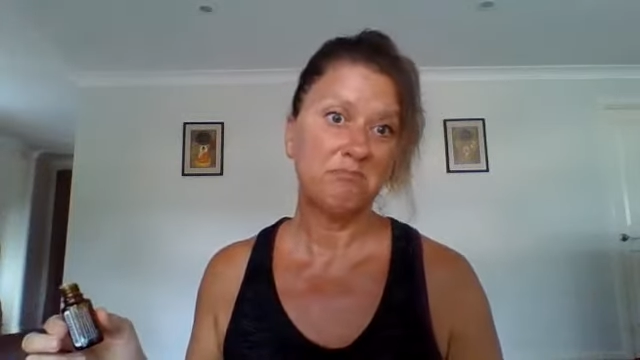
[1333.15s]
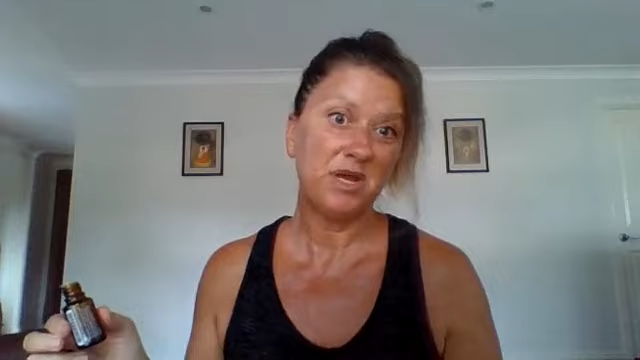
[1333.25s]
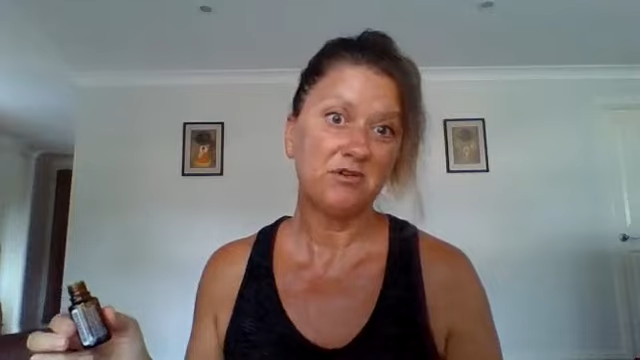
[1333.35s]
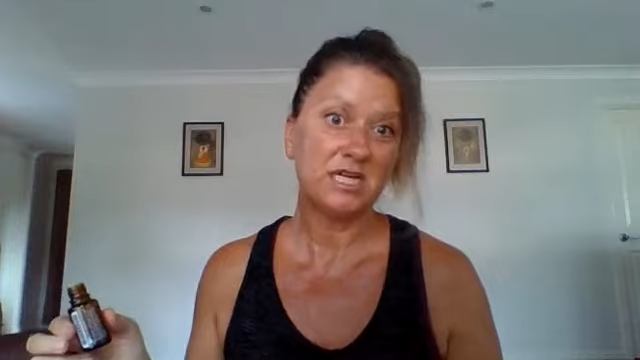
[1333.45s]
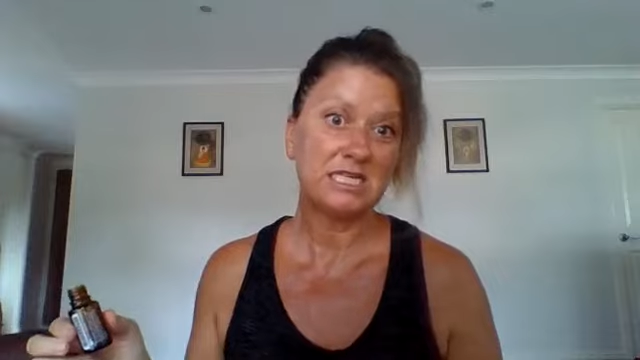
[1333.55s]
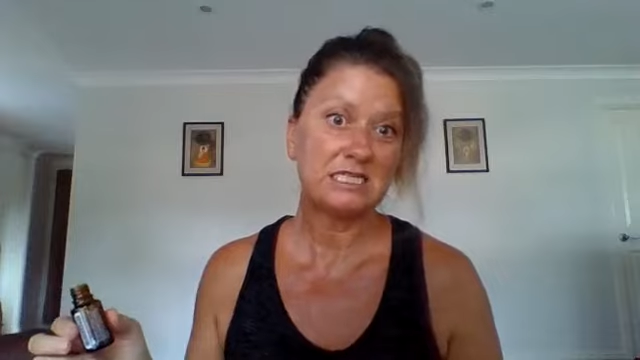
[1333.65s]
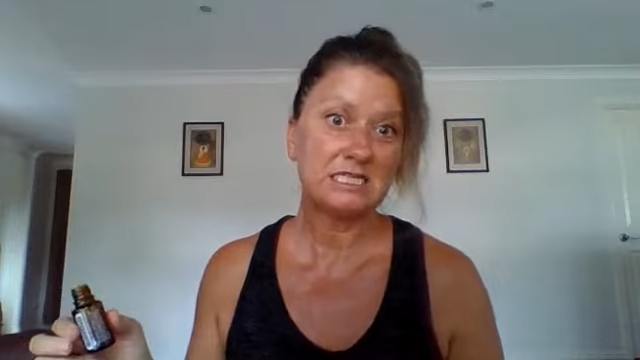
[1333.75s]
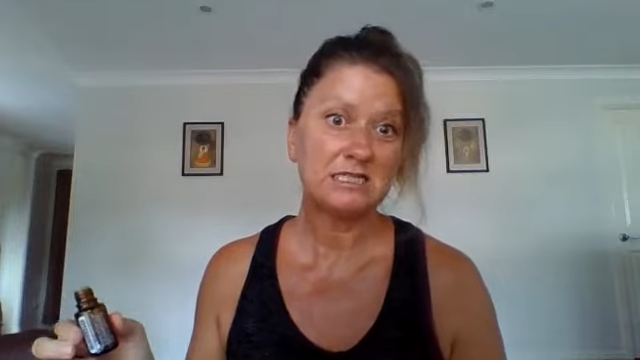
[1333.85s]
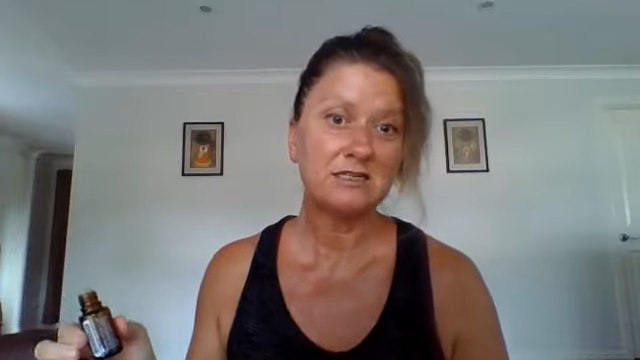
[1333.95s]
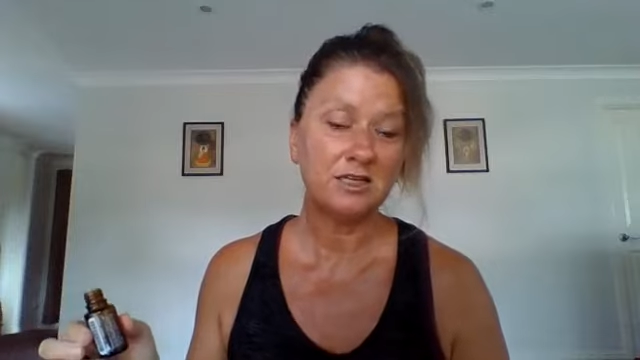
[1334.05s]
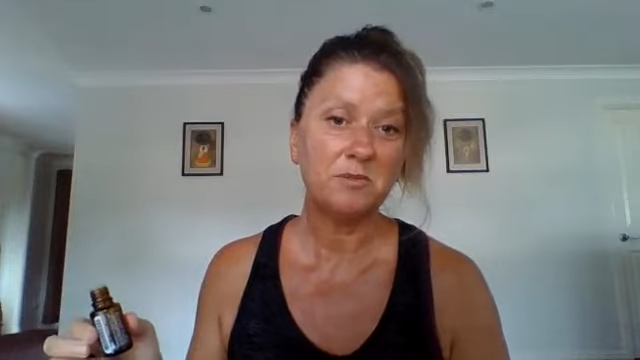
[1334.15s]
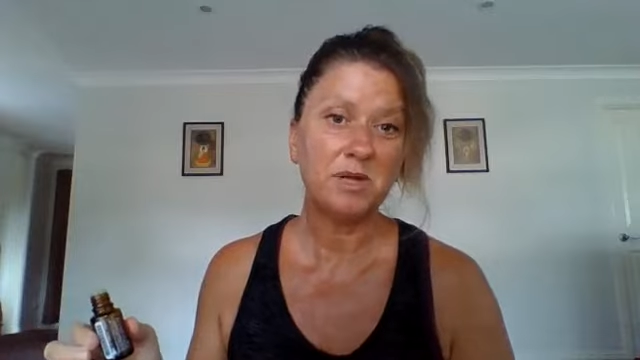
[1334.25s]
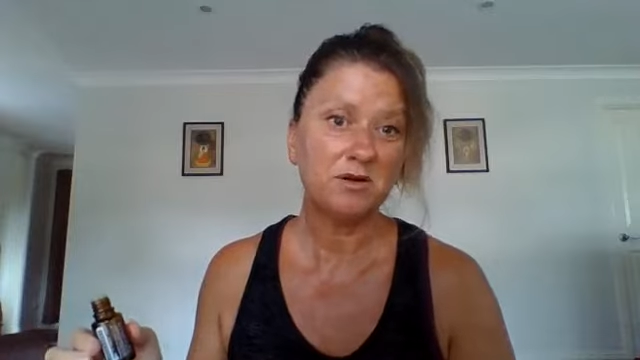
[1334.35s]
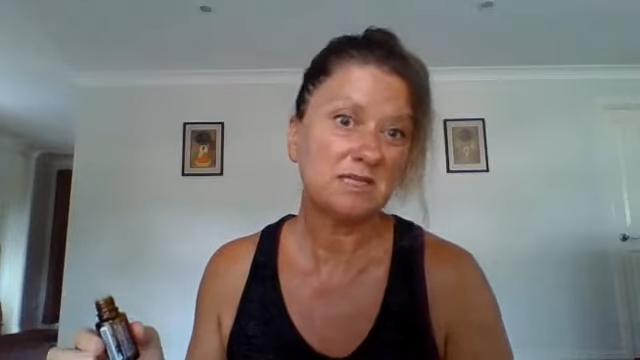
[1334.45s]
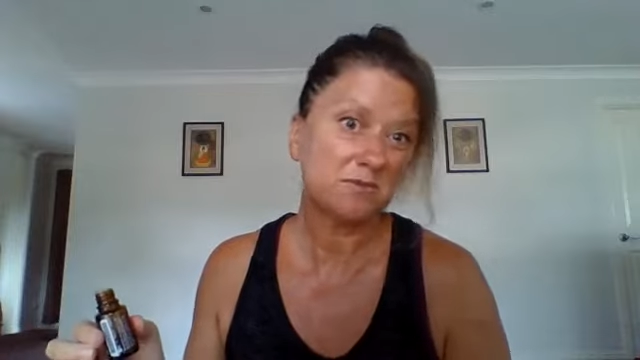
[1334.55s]
Berries,
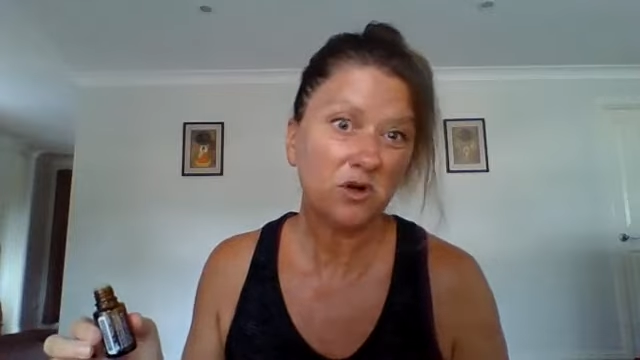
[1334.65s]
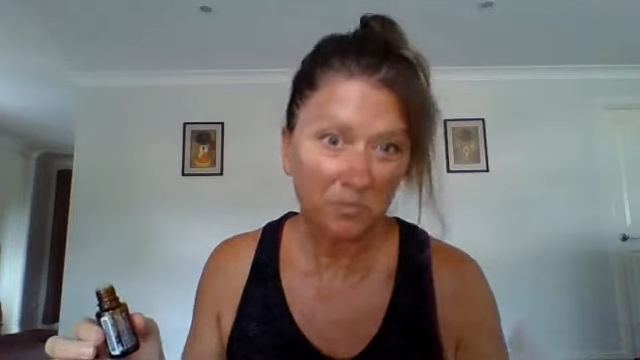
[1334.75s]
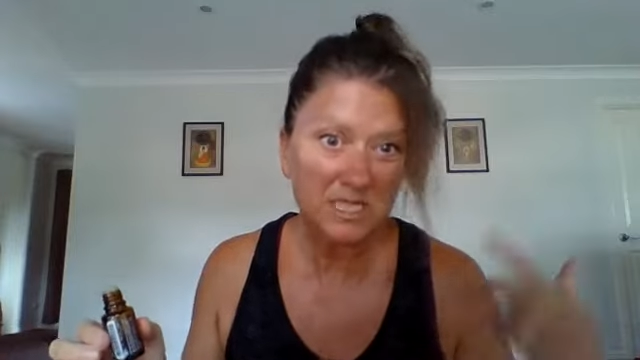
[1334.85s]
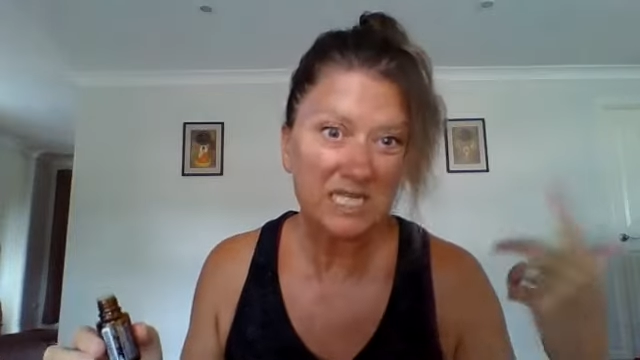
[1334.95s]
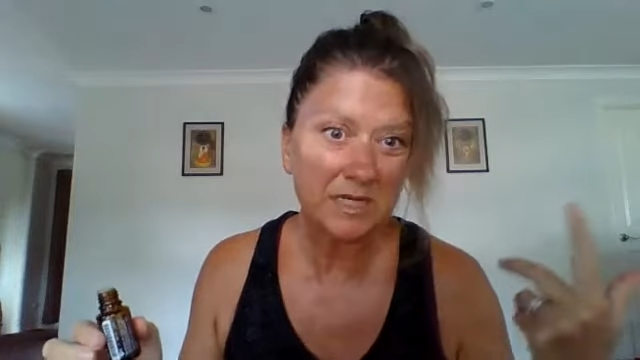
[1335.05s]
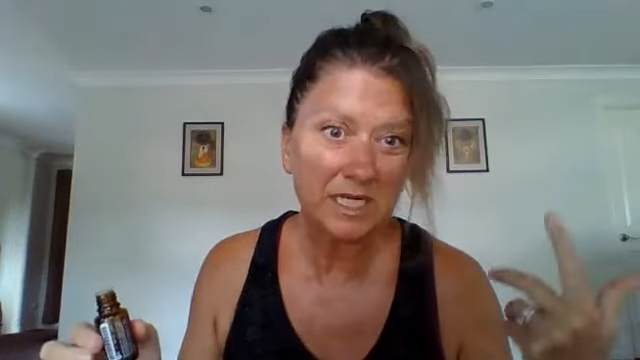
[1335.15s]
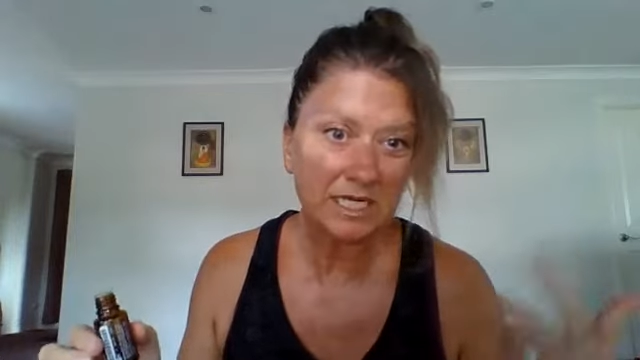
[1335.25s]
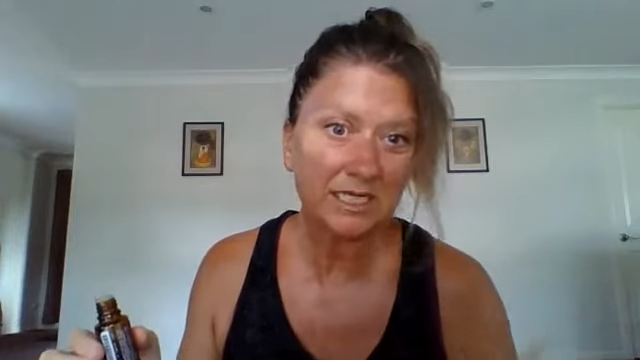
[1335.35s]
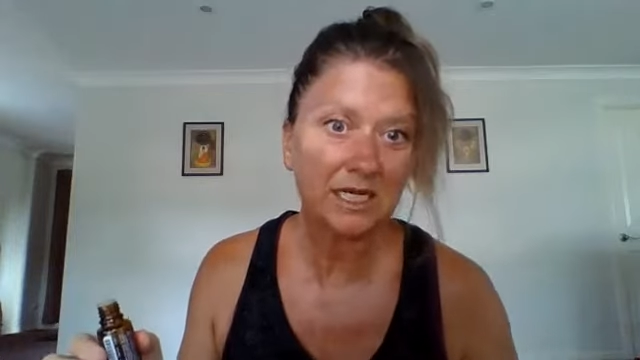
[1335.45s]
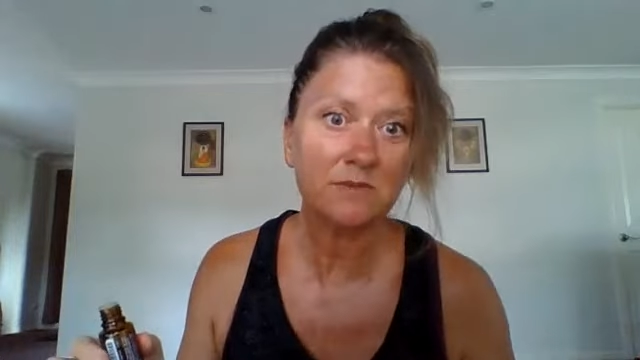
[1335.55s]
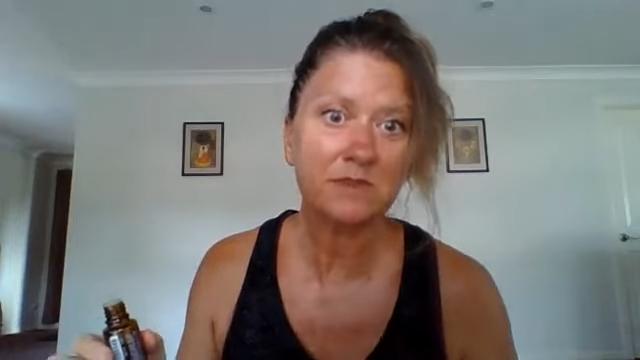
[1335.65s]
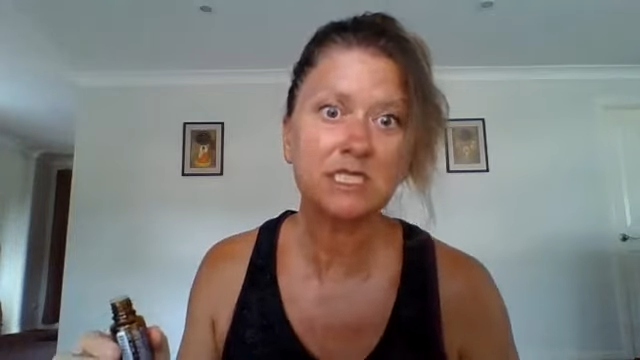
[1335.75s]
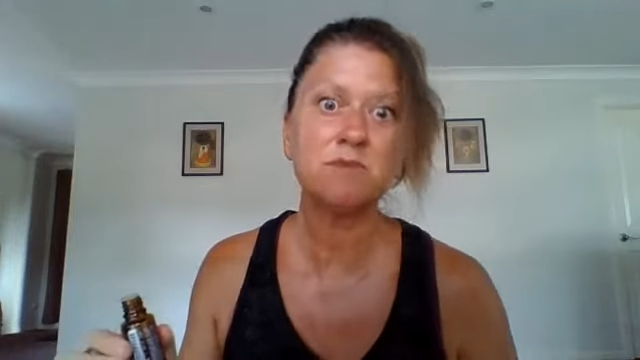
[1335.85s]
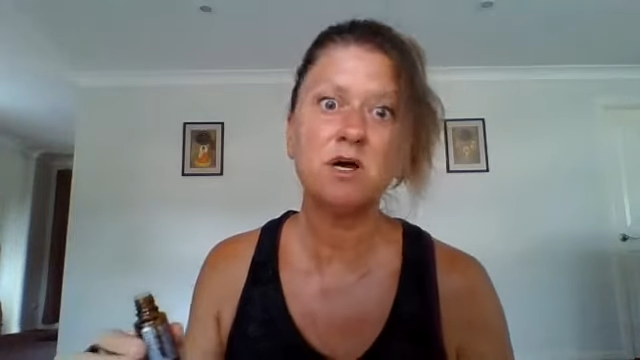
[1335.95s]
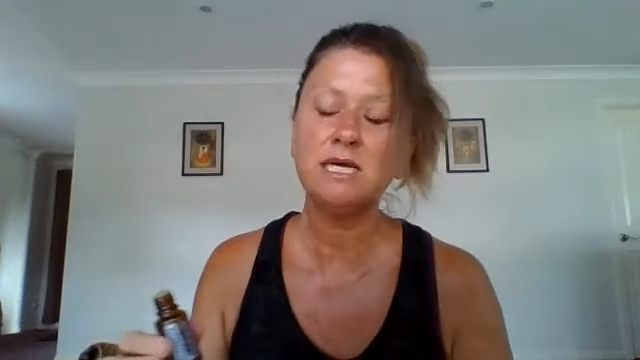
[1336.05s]
berries typically comes
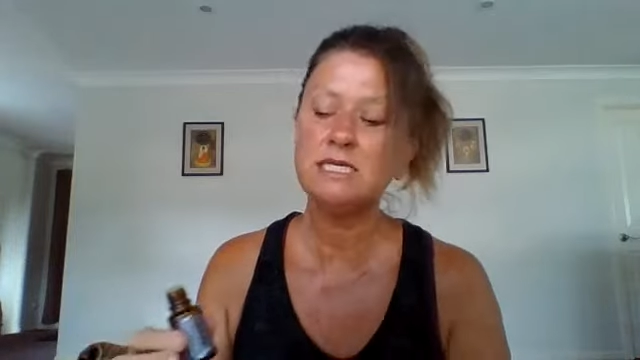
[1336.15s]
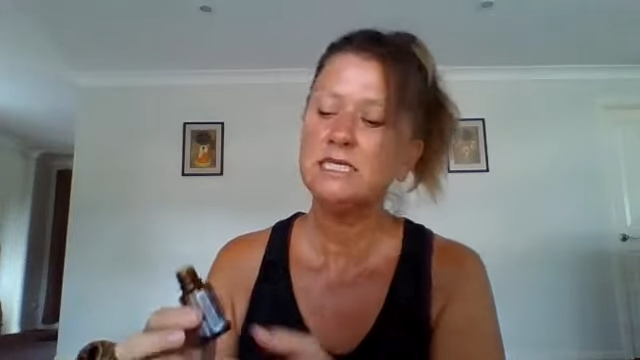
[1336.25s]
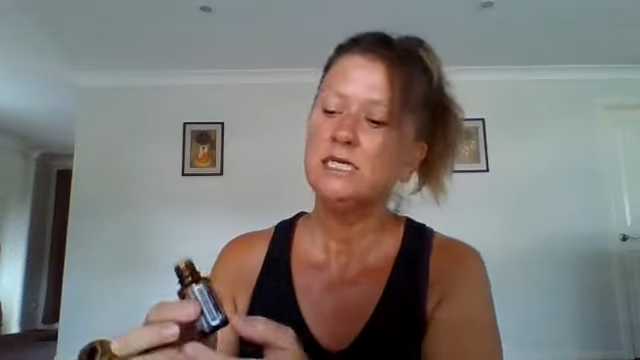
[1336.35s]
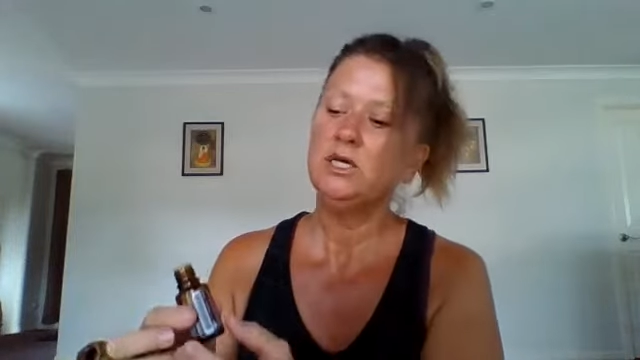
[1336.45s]
to mind.